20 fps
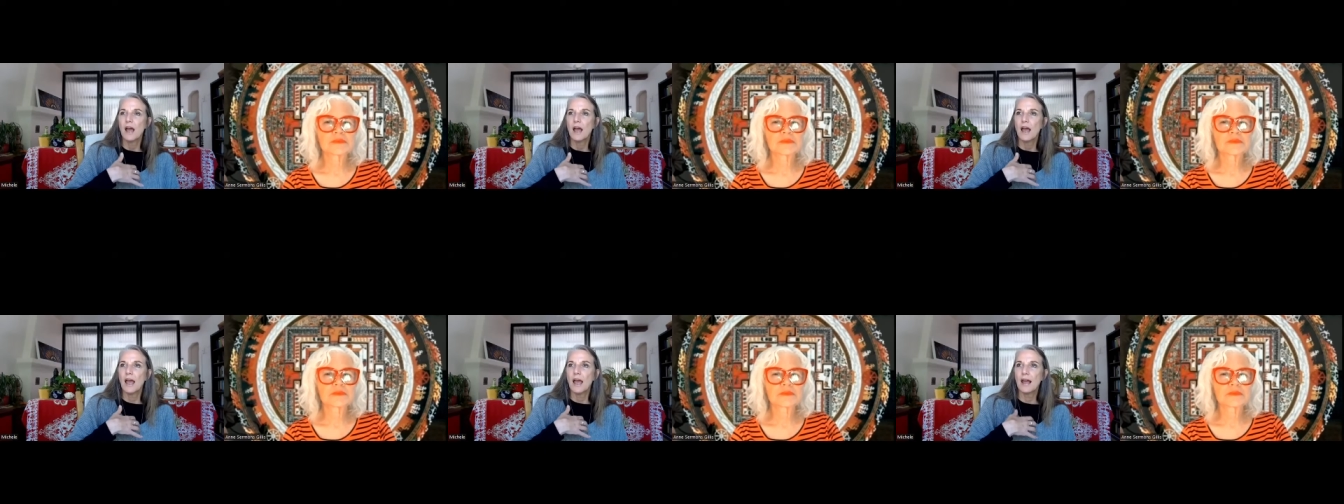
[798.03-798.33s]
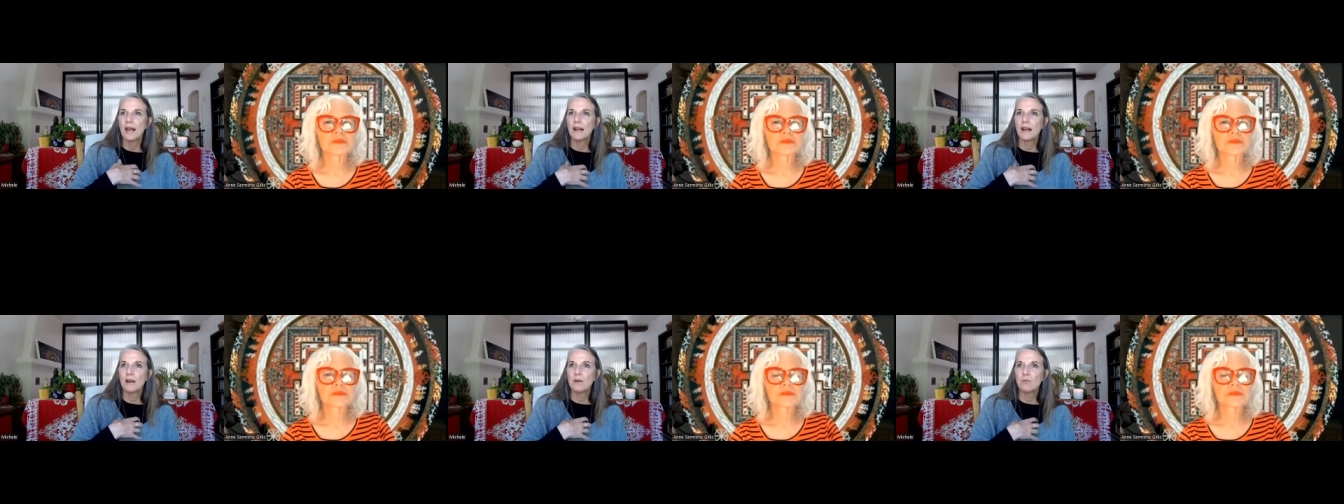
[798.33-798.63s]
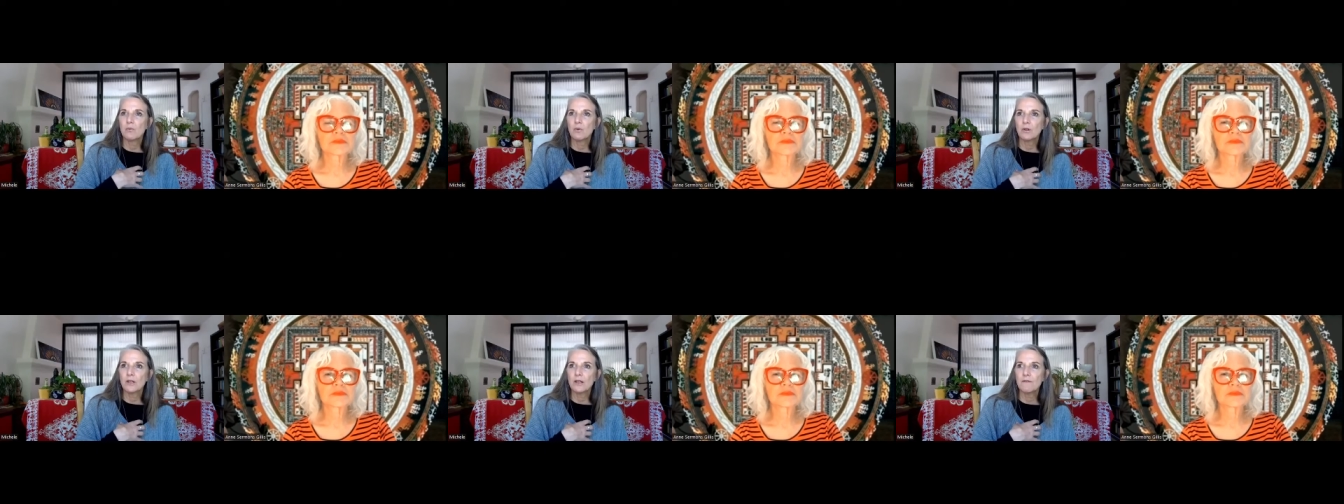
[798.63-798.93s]
And I
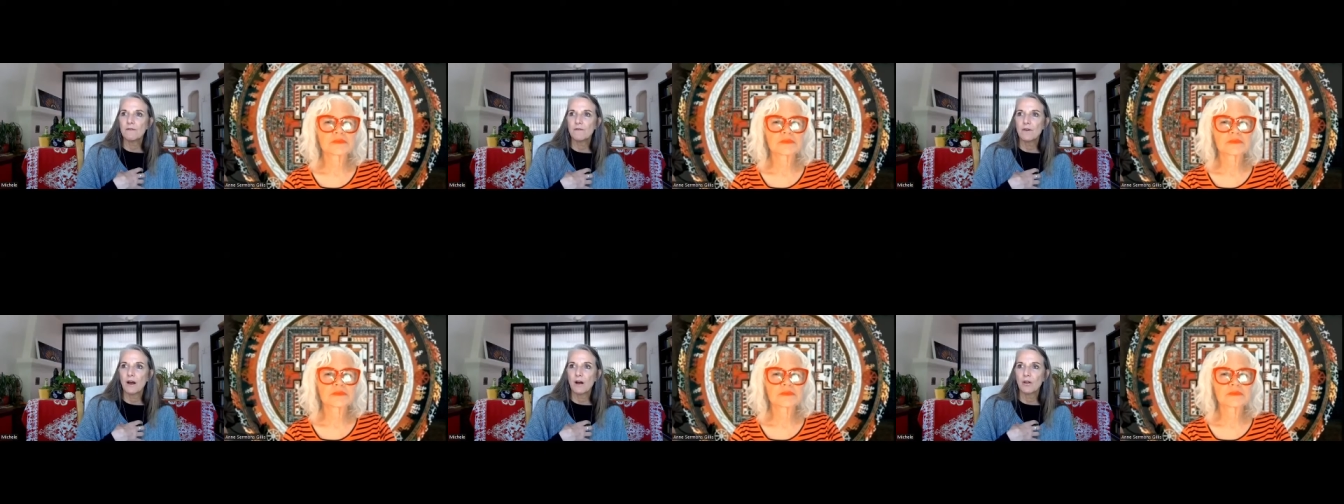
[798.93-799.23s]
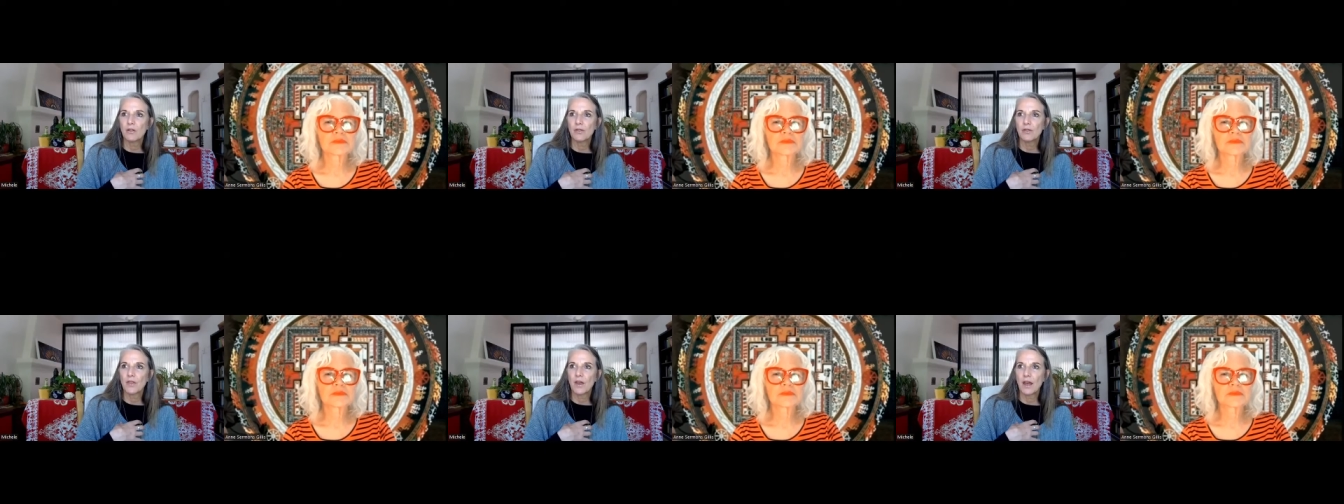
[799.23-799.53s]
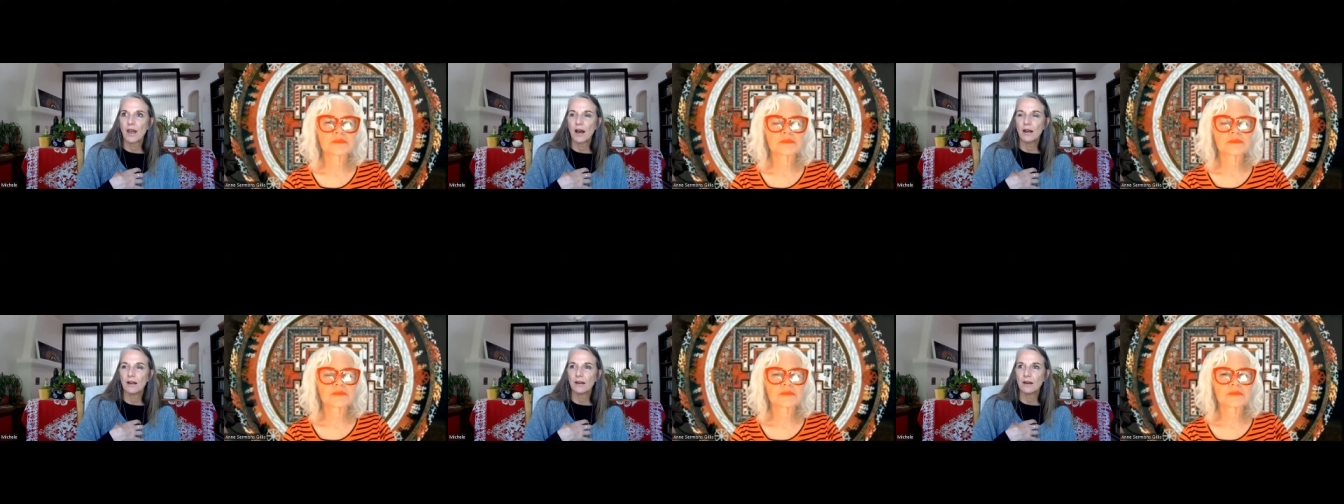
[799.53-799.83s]
really felt
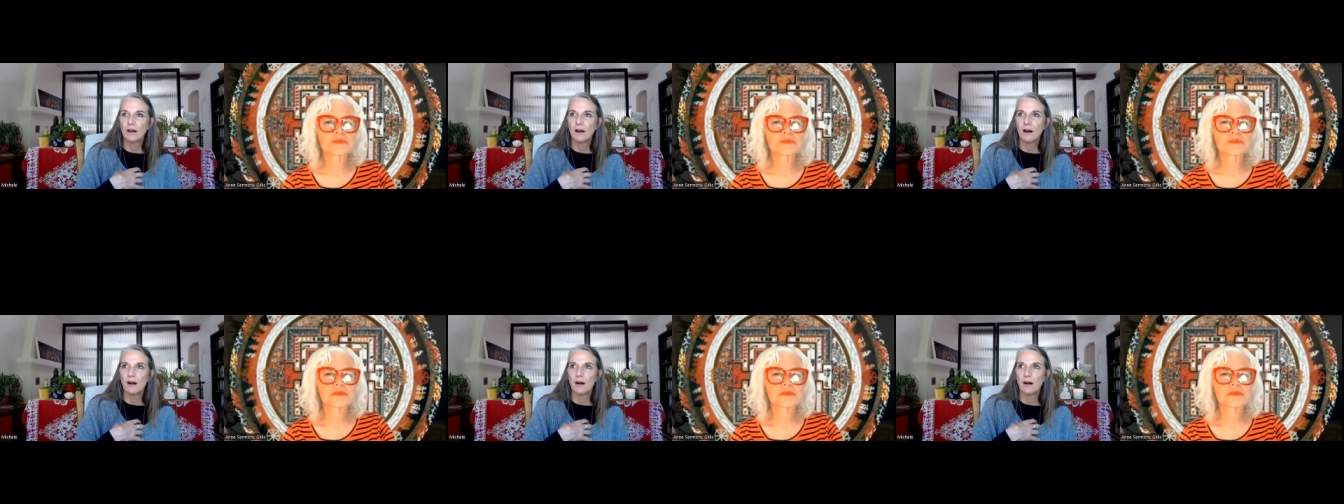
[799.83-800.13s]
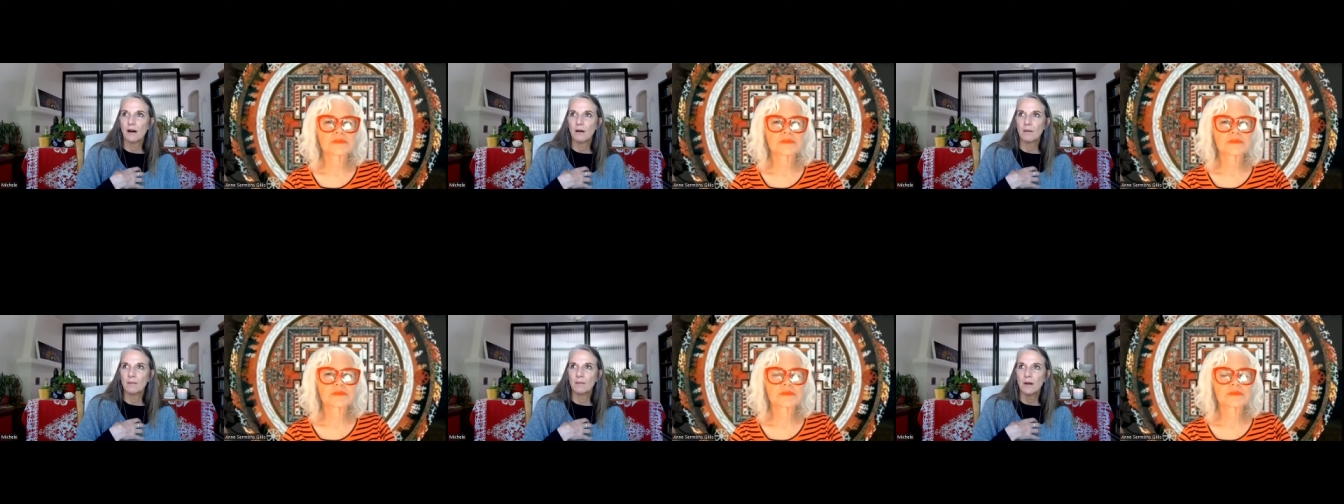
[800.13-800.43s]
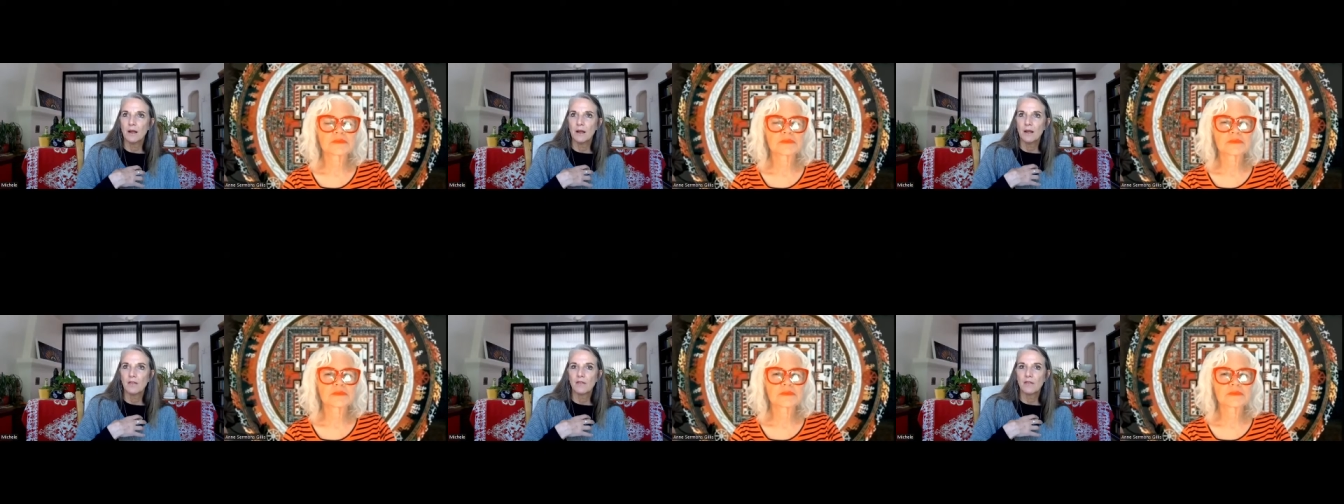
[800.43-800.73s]
that
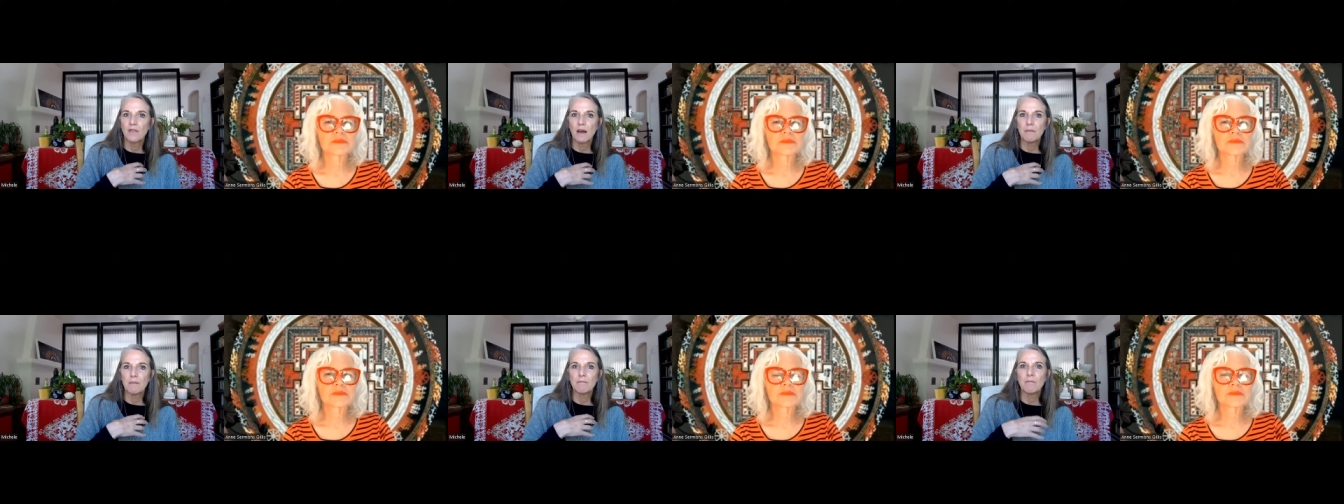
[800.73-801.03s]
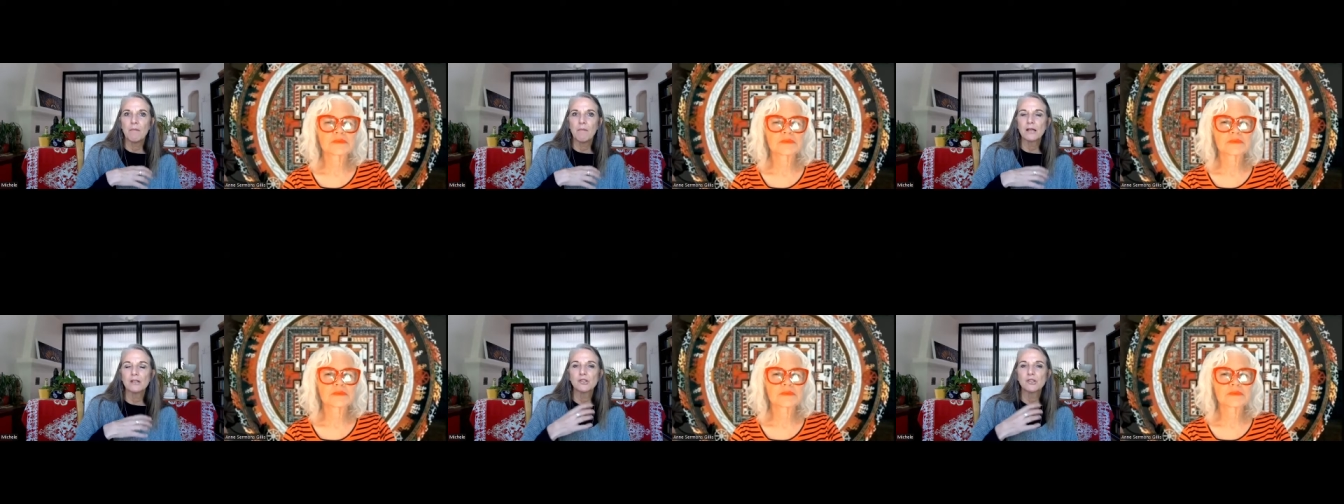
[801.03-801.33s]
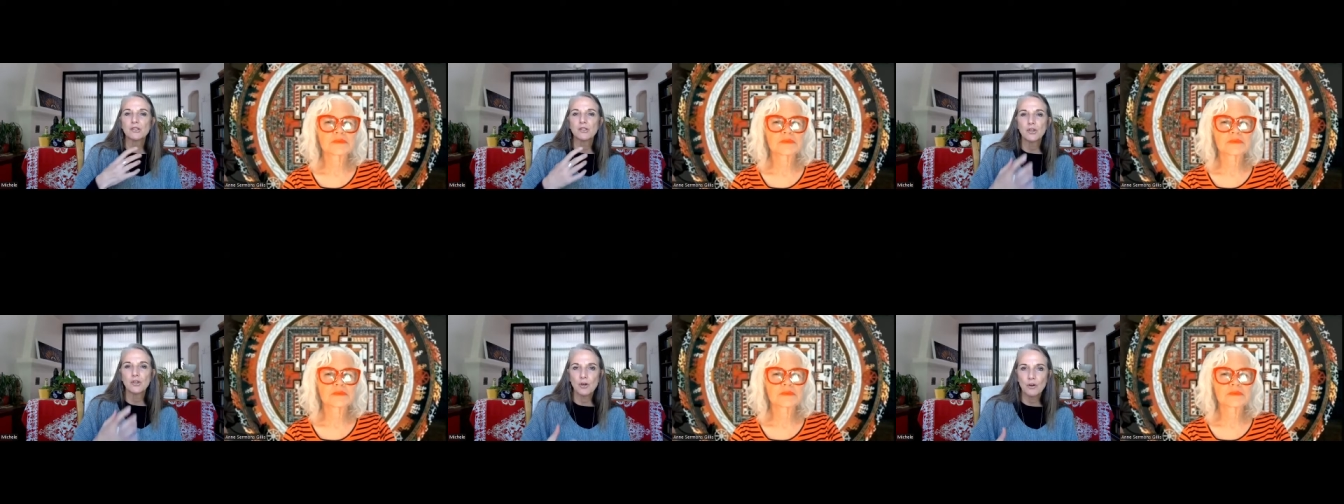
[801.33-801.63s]
that my
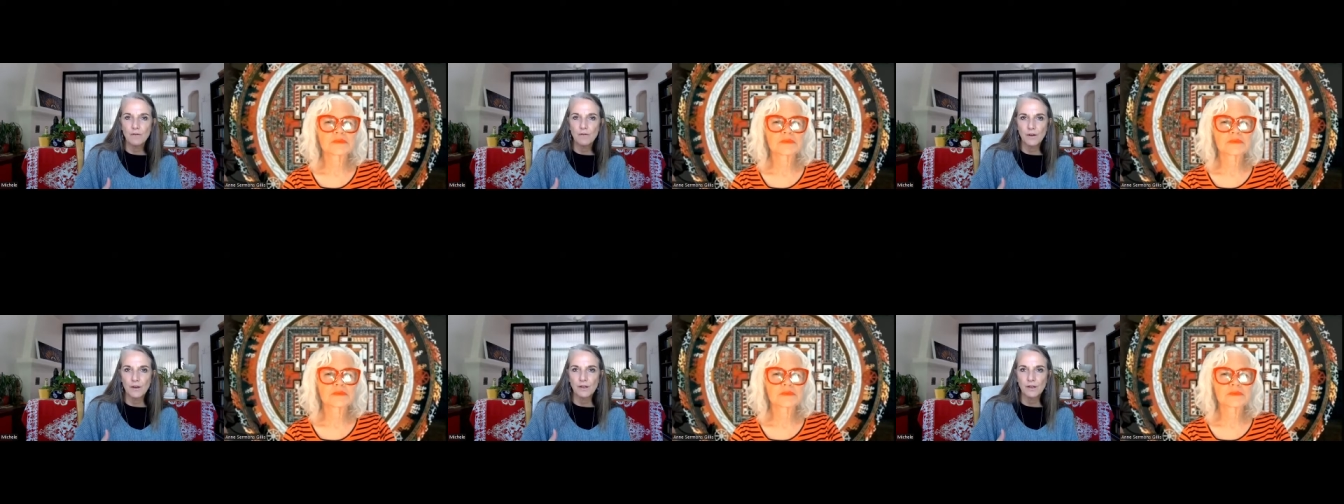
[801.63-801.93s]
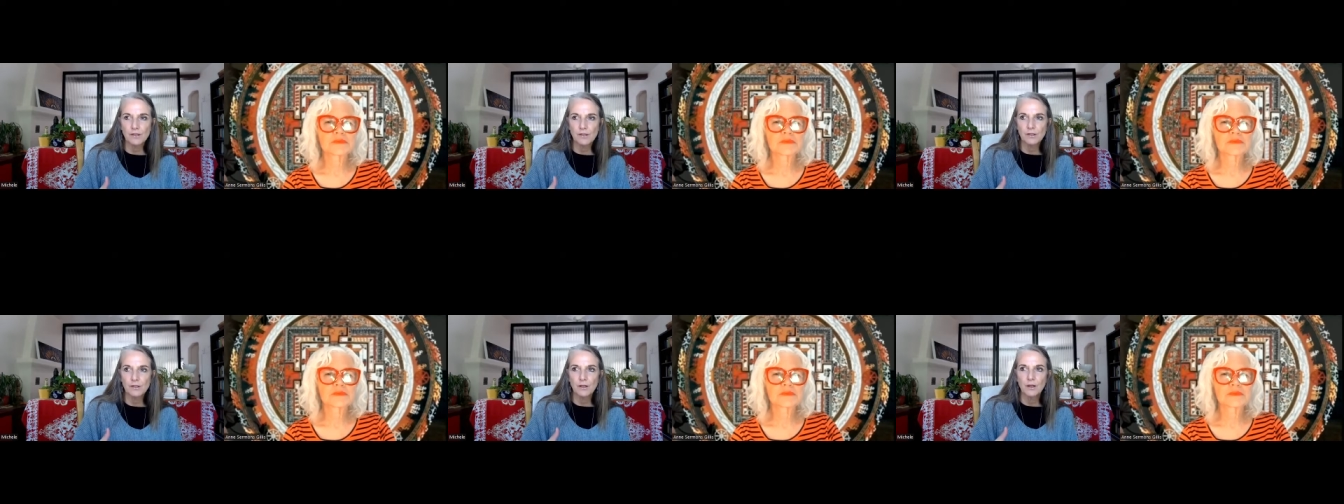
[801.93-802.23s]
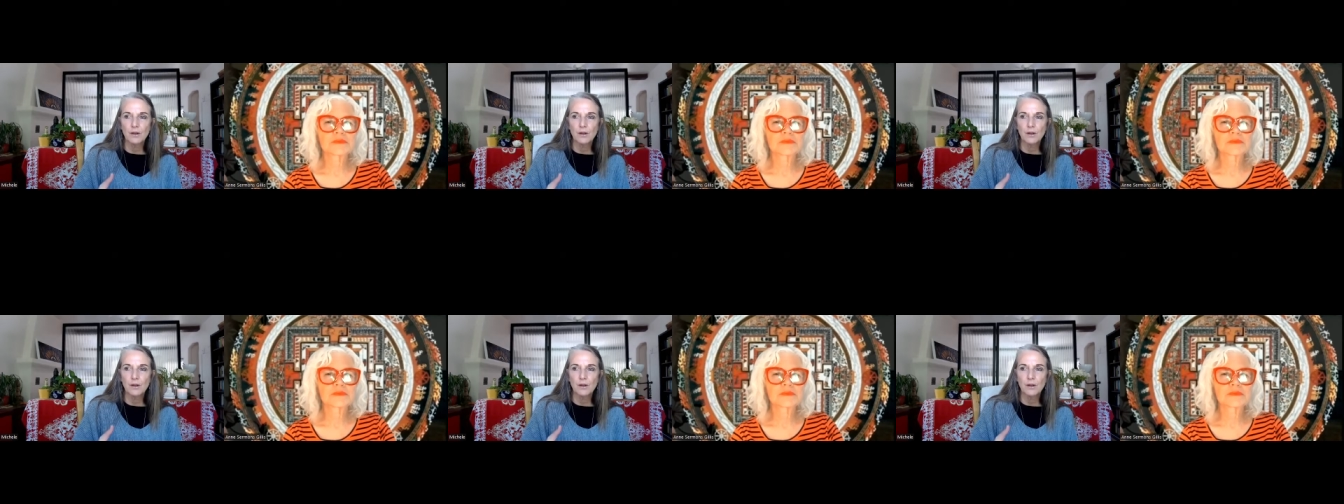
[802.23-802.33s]
service